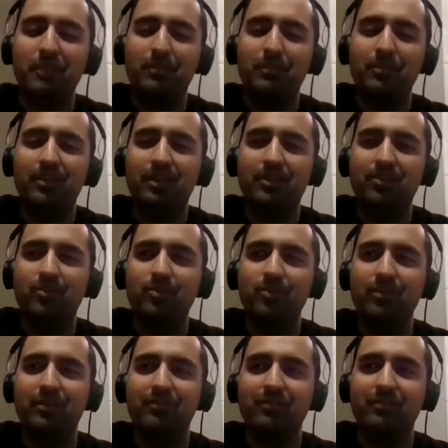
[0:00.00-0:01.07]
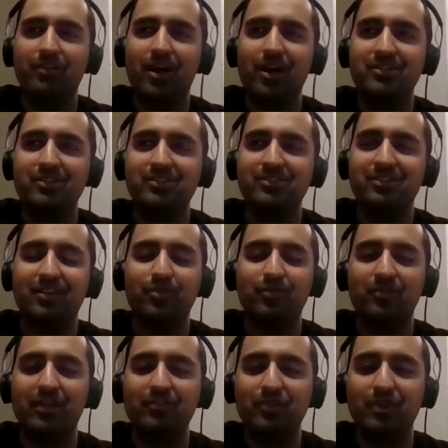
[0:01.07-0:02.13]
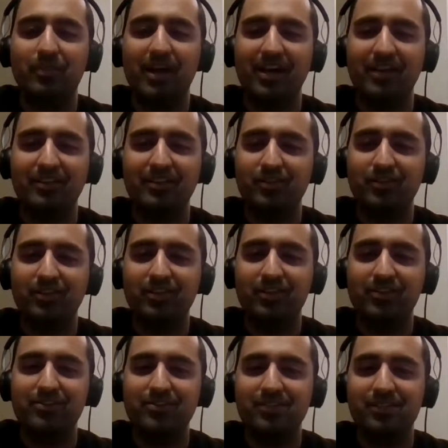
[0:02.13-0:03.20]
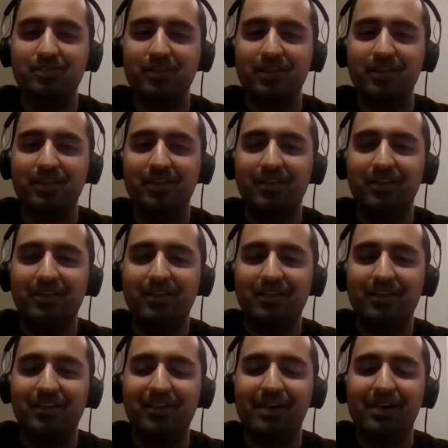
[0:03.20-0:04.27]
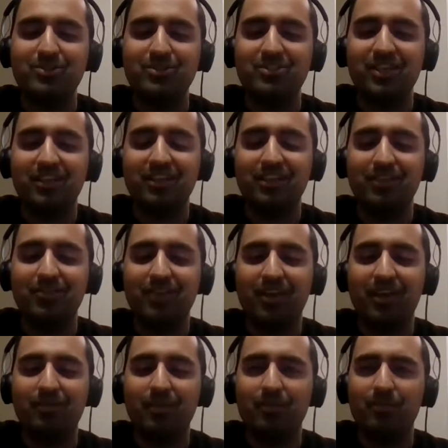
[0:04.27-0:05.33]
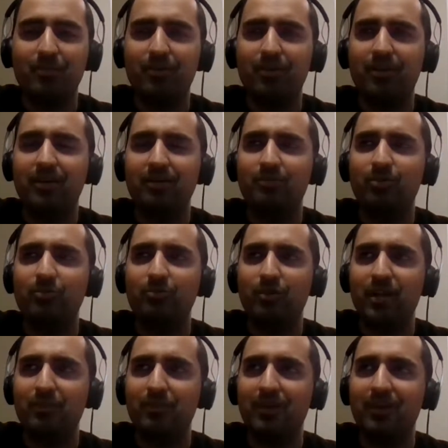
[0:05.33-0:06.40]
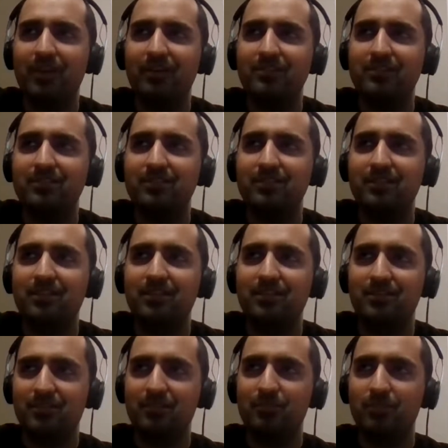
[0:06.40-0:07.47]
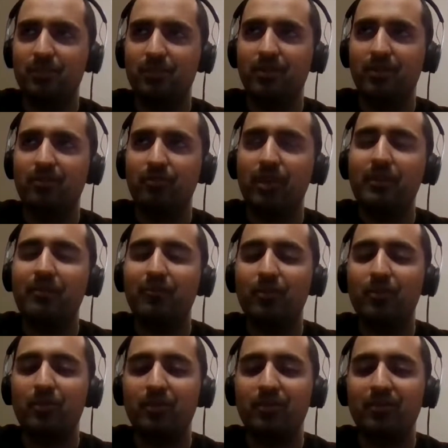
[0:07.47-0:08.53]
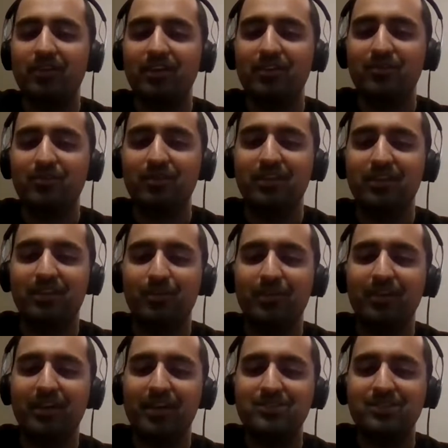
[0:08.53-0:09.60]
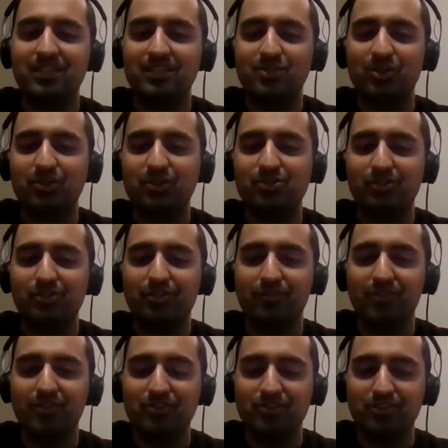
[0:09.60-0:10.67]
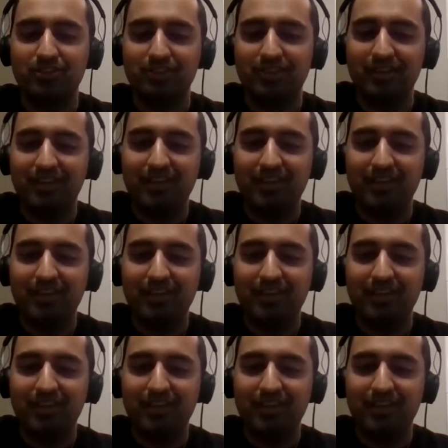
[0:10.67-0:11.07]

people who we've lost, who've left harmonics over the years that we. I was just thinking the other day, remember when Rock Band 4 premiered at E3 and they were going to announce the guitar solo feature?